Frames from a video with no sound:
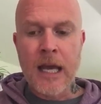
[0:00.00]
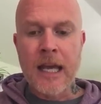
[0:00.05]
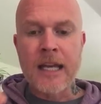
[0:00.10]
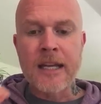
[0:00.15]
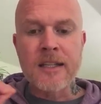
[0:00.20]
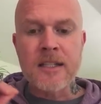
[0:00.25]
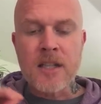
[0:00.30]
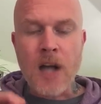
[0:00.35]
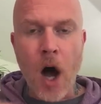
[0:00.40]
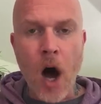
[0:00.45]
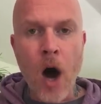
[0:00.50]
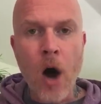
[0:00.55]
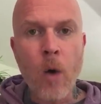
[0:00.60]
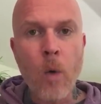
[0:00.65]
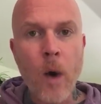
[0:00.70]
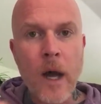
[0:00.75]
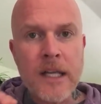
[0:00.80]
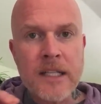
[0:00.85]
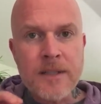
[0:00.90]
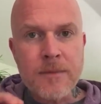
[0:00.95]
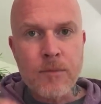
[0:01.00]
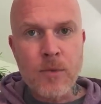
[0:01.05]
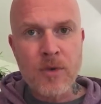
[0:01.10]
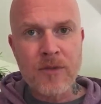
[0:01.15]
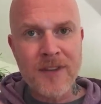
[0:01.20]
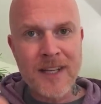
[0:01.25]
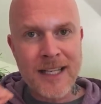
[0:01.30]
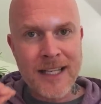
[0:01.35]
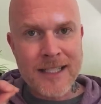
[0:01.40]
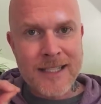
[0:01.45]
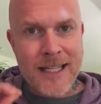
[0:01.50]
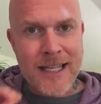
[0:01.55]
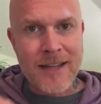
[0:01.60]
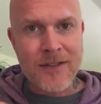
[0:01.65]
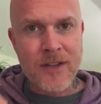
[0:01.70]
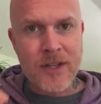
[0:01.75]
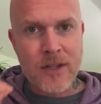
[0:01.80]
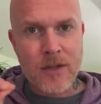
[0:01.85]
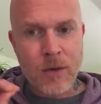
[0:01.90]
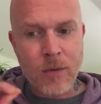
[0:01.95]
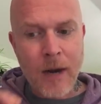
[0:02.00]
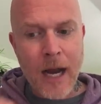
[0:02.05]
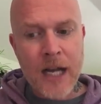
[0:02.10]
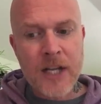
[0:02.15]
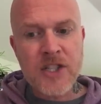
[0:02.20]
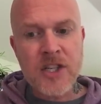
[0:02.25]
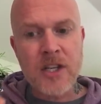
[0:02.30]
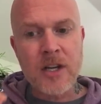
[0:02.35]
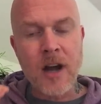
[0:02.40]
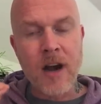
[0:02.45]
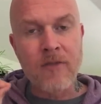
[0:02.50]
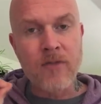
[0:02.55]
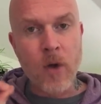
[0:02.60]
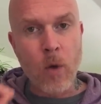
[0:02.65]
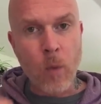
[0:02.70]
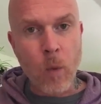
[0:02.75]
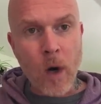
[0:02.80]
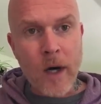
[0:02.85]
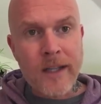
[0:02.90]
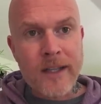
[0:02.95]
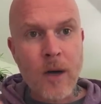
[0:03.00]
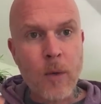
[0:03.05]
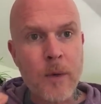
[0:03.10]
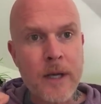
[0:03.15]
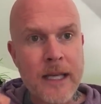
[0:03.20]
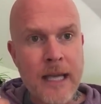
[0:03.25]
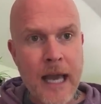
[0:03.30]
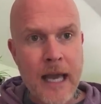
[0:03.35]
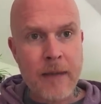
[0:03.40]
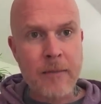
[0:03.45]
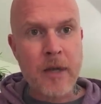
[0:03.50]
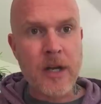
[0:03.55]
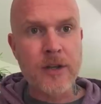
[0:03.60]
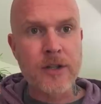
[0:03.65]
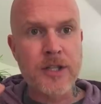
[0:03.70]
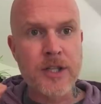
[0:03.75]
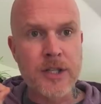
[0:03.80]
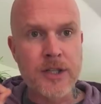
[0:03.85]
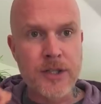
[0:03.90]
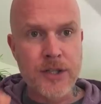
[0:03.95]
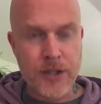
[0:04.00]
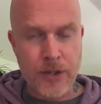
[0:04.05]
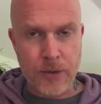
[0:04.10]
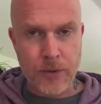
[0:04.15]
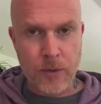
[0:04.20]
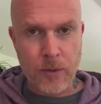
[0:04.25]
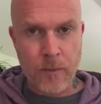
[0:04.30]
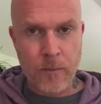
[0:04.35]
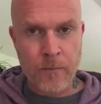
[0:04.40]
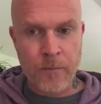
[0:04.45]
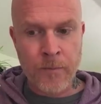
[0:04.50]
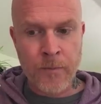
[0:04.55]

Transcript: It is always moving us in the direction of the work that we came here to do.